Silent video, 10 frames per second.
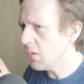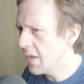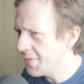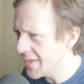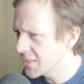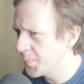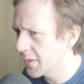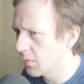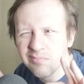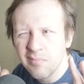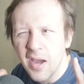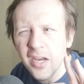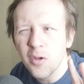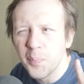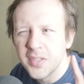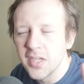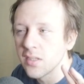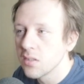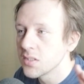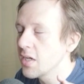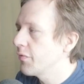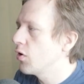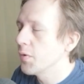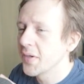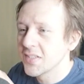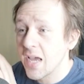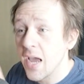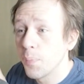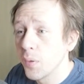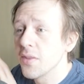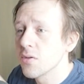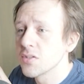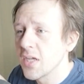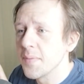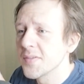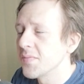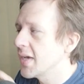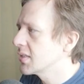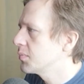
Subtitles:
And that's the big one. Minute particular stuff only because I play those types of decks.